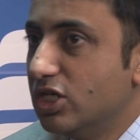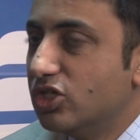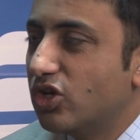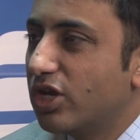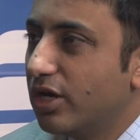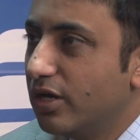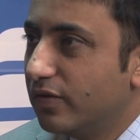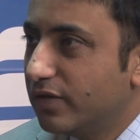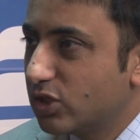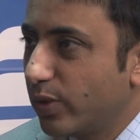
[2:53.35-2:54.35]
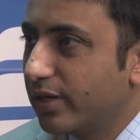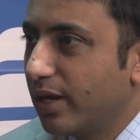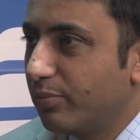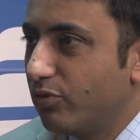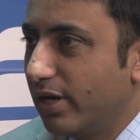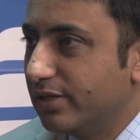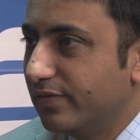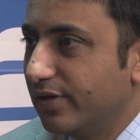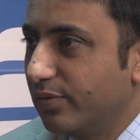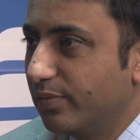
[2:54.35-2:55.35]
So here, this went up,
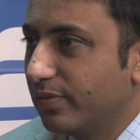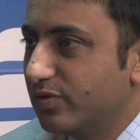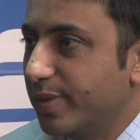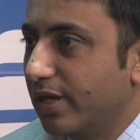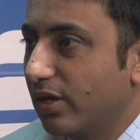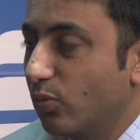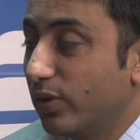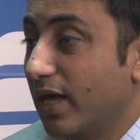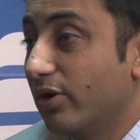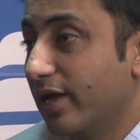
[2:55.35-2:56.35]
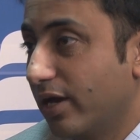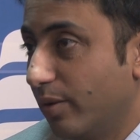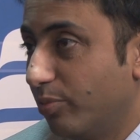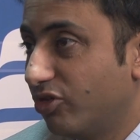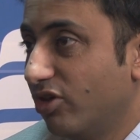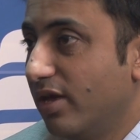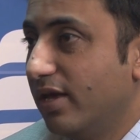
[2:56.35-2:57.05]
relatively speaking, without hiccups.